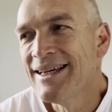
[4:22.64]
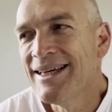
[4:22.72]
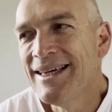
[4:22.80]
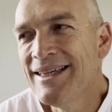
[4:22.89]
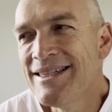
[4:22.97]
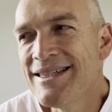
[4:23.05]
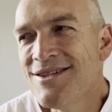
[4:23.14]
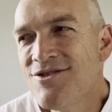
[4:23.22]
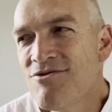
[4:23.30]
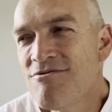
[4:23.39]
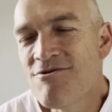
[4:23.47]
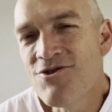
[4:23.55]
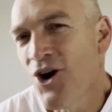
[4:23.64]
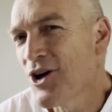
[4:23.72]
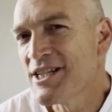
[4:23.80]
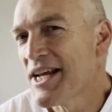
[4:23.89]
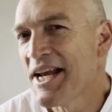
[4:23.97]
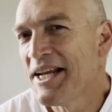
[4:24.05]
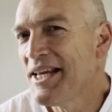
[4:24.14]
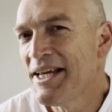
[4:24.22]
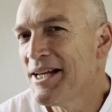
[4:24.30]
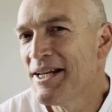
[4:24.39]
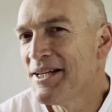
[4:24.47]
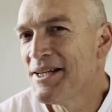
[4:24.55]
is not any
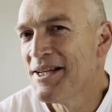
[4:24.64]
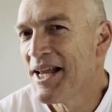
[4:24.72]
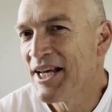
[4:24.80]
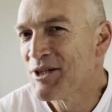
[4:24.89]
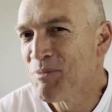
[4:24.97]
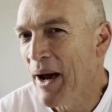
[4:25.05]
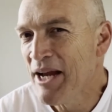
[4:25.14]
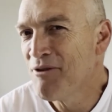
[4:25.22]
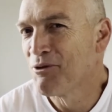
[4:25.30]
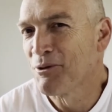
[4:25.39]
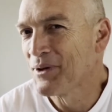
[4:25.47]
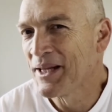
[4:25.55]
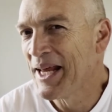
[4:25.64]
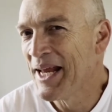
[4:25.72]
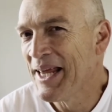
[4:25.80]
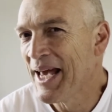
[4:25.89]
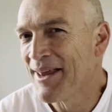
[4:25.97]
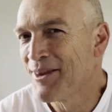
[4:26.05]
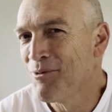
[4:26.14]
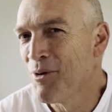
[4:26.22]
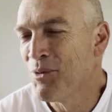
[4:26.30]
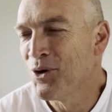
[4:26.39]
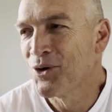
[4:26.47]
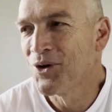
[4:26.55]
less painful than any other
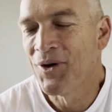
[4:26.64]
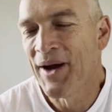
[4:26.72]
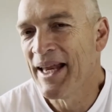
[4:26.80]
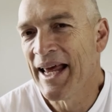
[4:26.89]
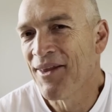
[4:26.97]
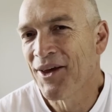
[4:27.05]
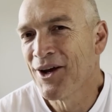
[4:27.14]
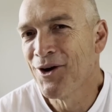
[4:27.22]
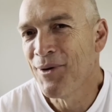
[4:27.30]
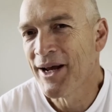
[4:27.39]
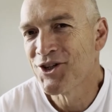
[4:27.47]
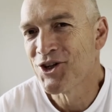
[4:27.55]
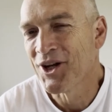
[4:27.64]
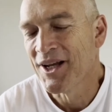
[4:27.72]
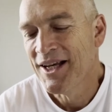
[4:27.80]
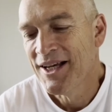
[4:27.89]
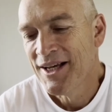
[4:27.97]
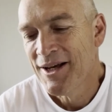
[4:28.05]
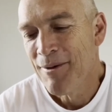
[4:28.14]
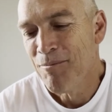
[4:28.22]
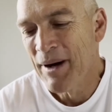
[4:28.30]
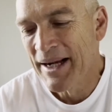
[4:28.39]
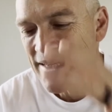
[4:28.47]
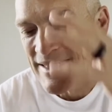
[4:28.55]
rebuke or any other correction,
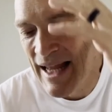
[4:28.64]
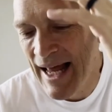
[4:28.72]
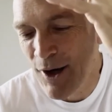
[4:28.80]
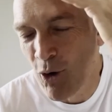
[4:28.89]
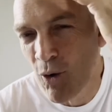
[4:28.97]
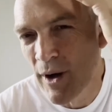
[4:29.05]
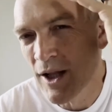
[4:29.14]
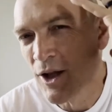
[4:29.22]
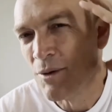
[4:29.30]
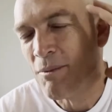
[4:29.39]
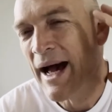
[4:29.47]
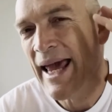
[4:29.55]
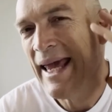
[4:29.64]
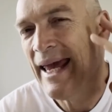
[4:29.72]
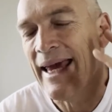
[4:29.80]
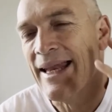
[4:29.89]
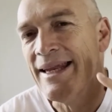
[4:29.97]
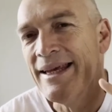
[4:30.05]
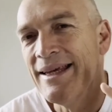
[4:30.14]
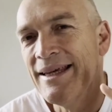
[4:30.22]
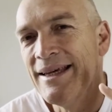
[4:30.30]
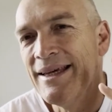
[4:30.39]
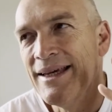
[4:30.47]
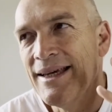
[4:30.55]
but it's like oil on my head.
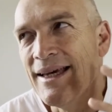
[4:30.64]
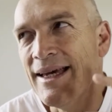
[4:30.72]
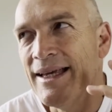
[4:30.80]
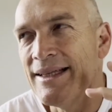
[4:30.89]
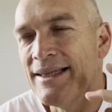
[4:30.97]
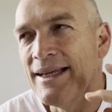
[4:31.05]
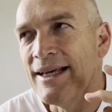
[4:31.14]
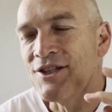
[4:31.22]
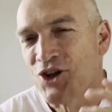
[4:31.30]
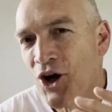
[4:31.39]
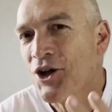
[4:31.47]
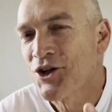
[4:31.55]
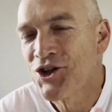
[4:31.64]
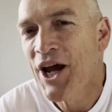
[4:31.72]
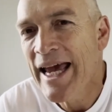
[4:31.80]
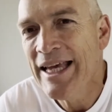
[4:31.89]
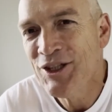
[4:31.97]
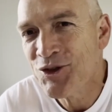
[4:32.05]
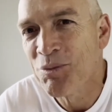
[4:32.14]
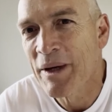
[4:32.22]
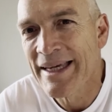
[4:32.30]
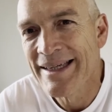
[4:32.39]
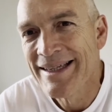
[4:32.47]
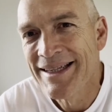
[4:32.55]
It, it's going to change me.
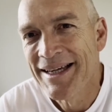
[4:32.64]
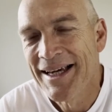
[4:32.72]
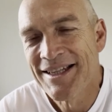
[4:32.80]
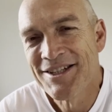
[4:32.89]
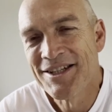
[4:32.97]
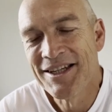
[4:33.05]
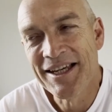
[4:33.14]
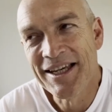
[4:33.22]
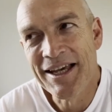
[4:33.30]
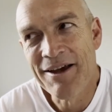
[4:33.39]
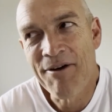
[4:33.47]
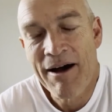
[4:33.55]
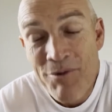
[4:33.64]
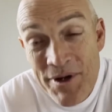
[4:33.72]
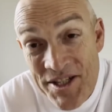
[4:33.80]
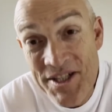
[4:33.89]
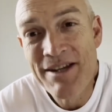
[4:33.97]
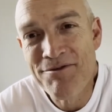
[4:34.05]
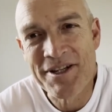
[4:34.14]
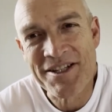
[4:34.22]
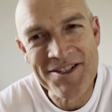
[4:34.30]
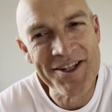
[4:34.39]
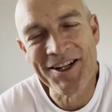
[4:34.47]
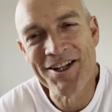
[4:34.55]
It's, if I receive it, it's
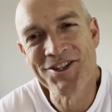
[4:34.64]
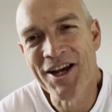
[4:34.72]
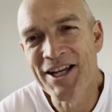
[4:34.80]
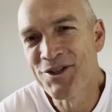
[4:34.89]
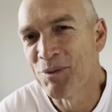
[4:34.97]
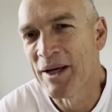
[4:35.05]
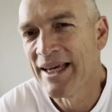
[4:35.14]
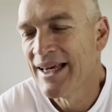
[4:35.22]
going to change me.